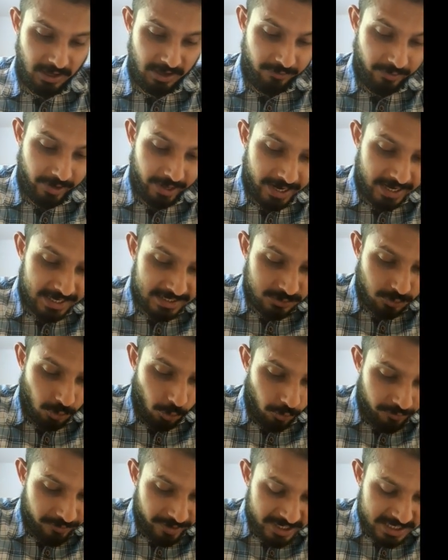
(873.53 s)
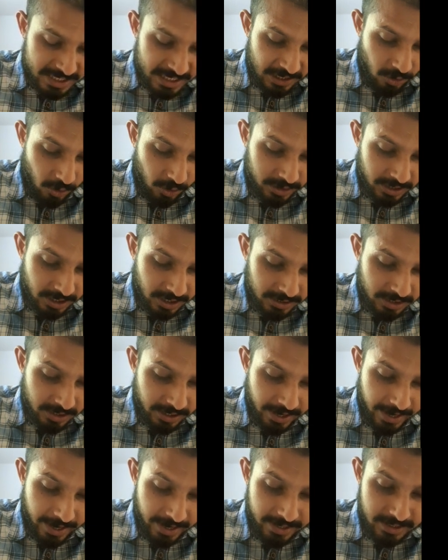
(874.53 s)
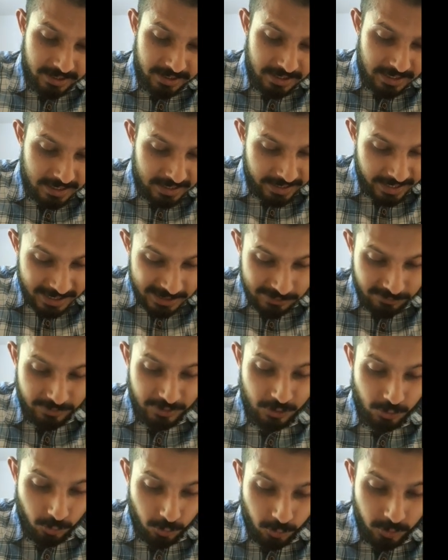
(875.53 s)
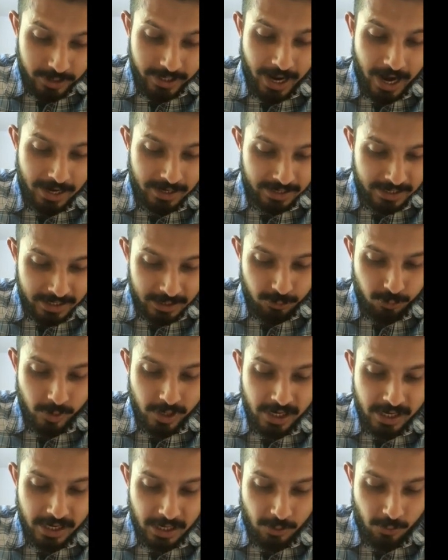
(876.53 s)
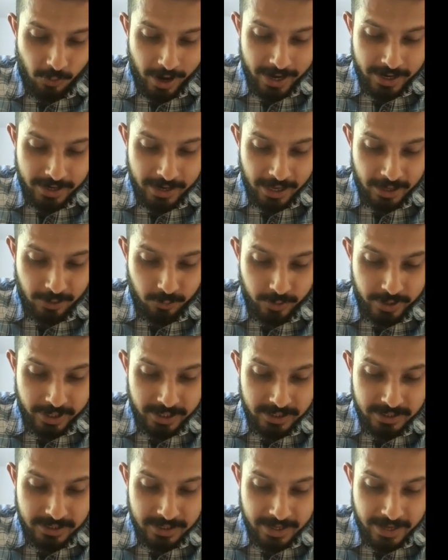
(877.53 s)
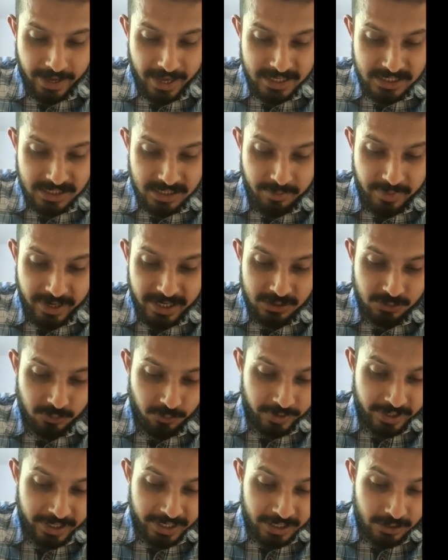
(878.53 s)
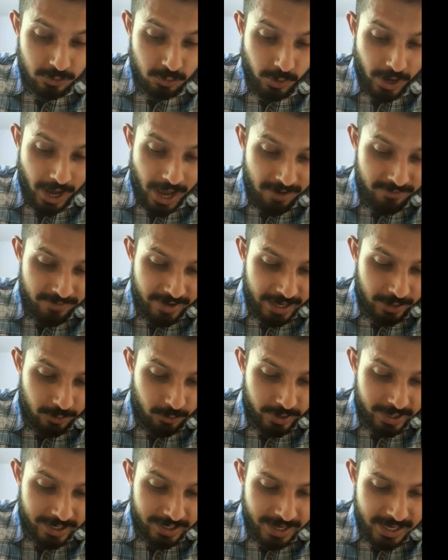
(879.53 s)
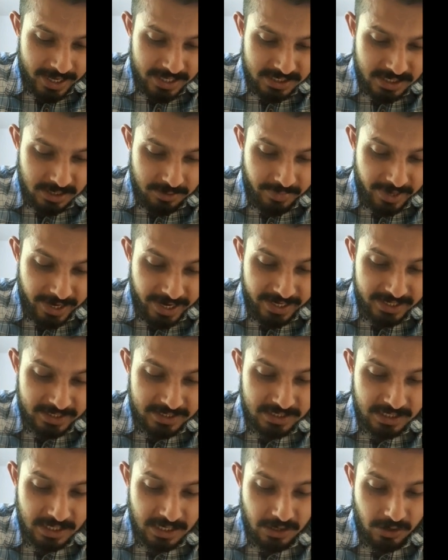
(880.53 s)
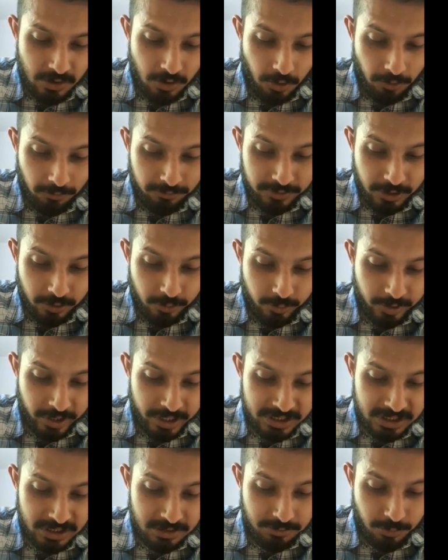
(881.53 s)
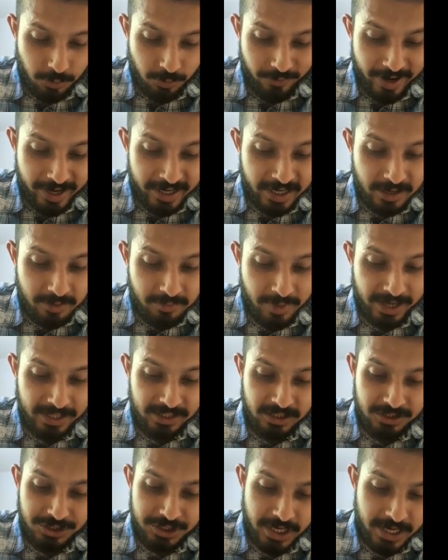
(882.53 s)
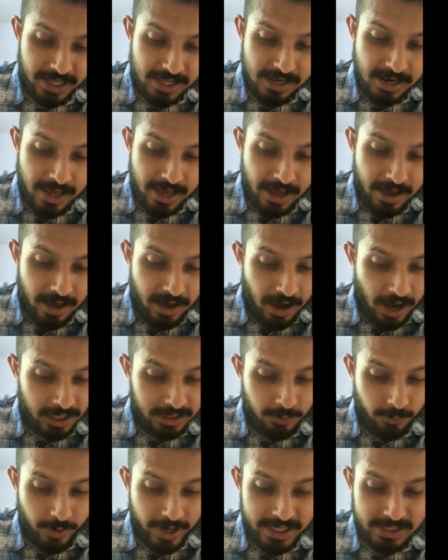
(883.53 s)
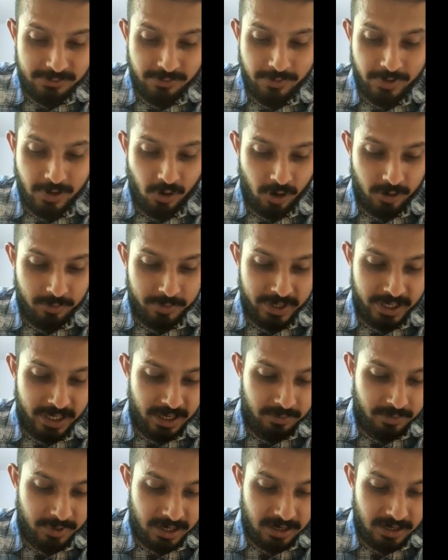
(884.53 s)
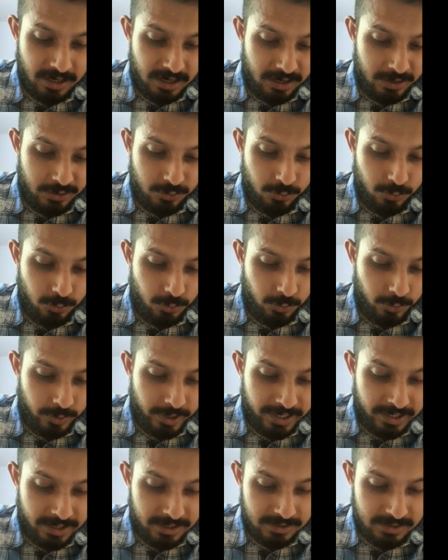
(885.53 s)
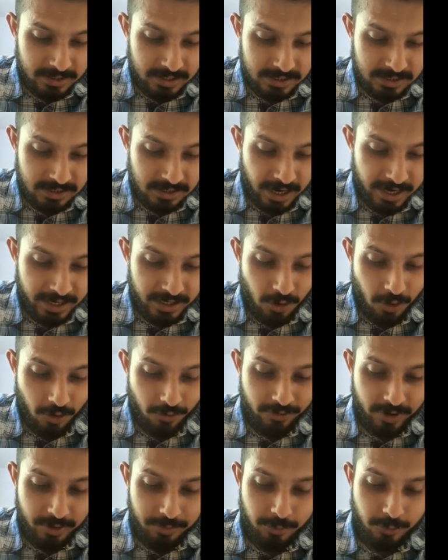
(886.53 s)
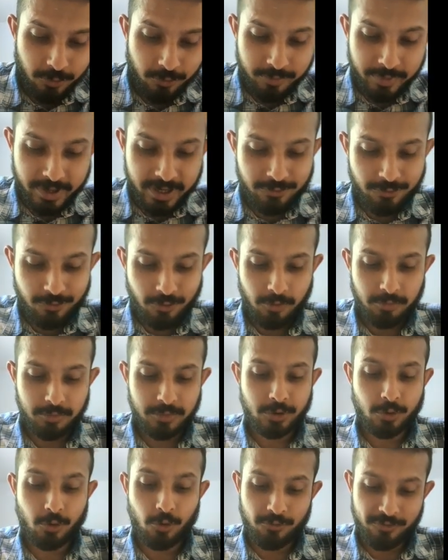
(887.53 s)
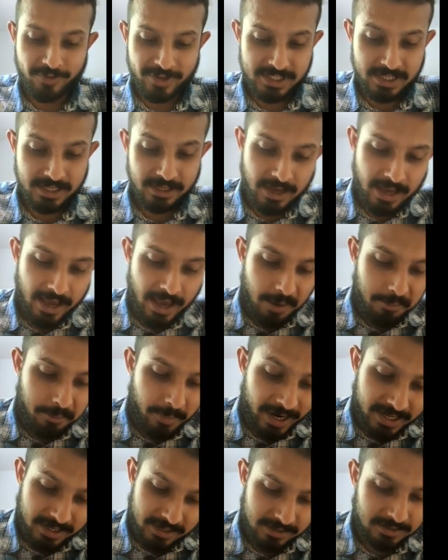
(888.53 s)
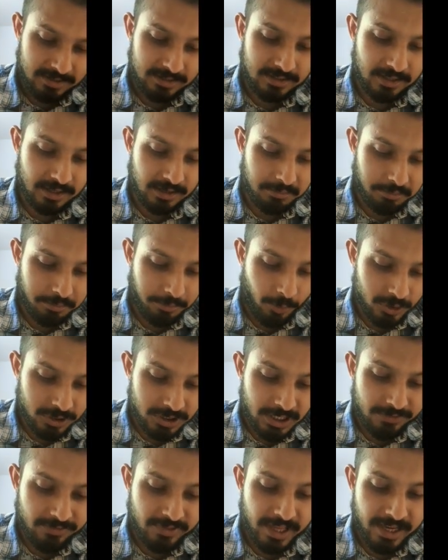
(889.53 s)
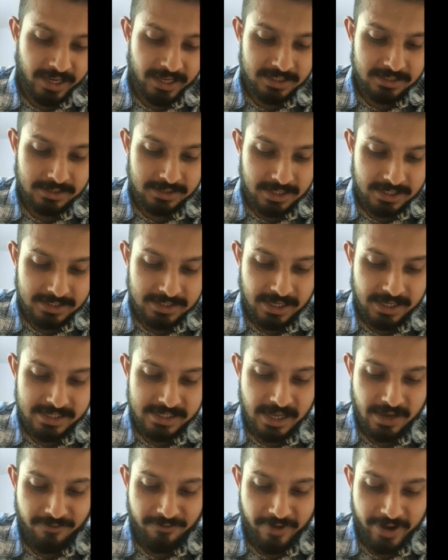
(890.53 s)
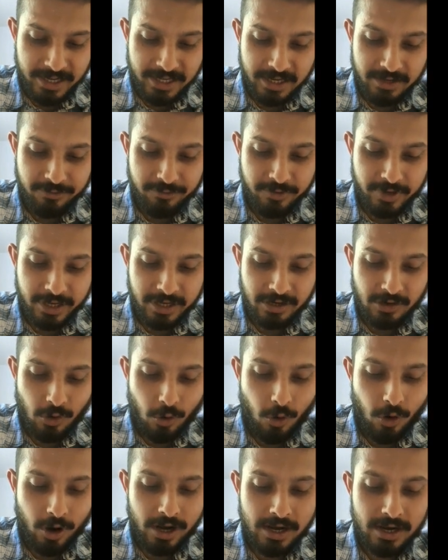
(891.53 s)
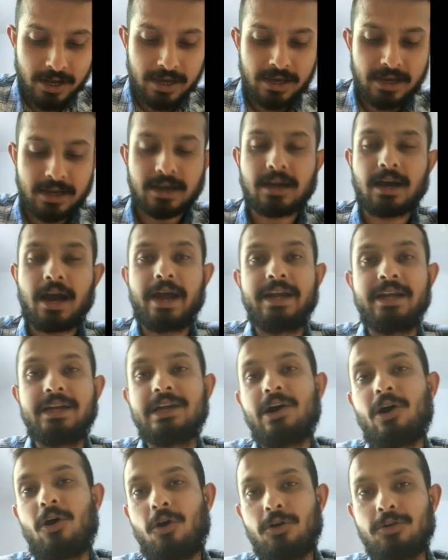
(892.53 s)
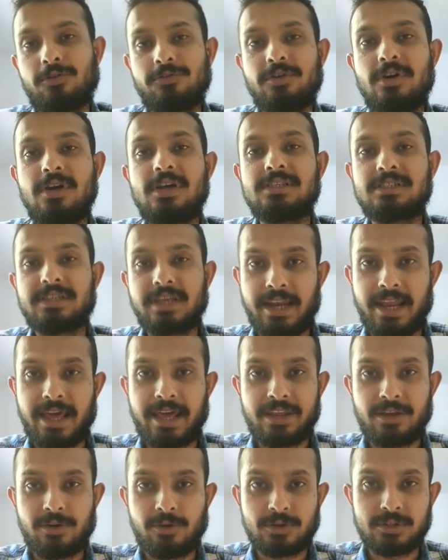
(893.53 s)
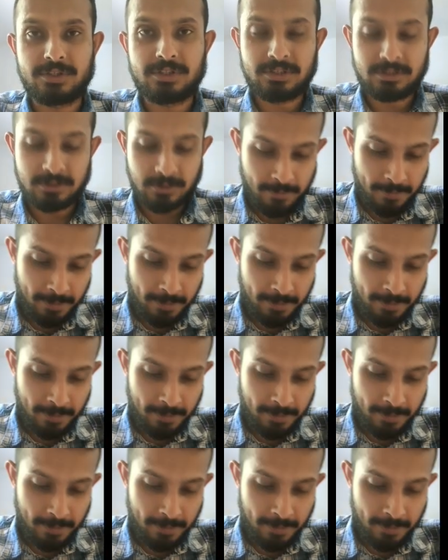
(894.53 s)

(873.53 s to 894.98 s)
Whereas cophasing, on the other hand, yes, we know that it will require accurate estimates. So we need to have accurate estimates of the rotation provided by the channel. Otherwise, we will not be able to get this kind of improvement from cophasing. But the positive thing is this is effective in all kind of scenarios.